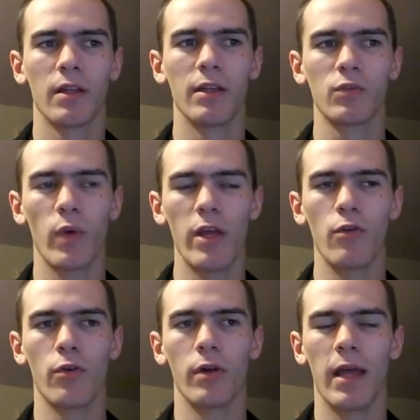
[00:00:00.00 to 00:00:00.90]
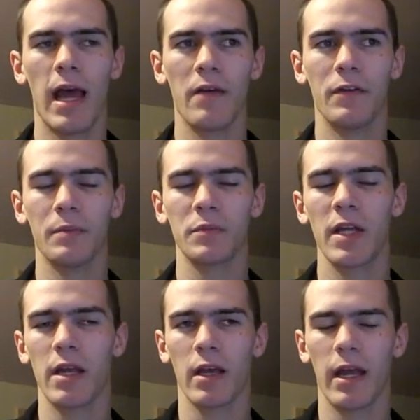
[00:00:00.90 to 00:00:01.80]
This way you could have him
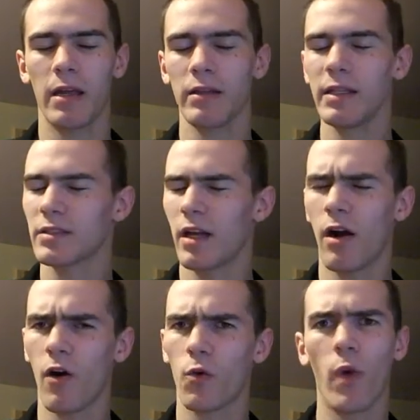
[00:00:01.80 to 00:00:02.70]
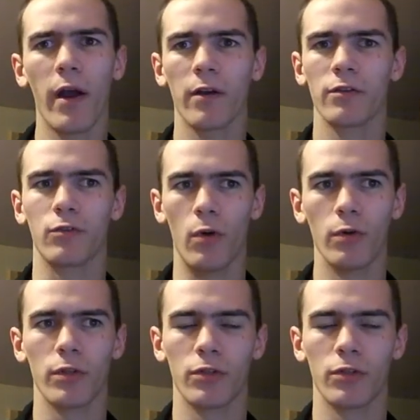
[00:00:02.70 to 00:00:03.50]
take at least a hardwired drone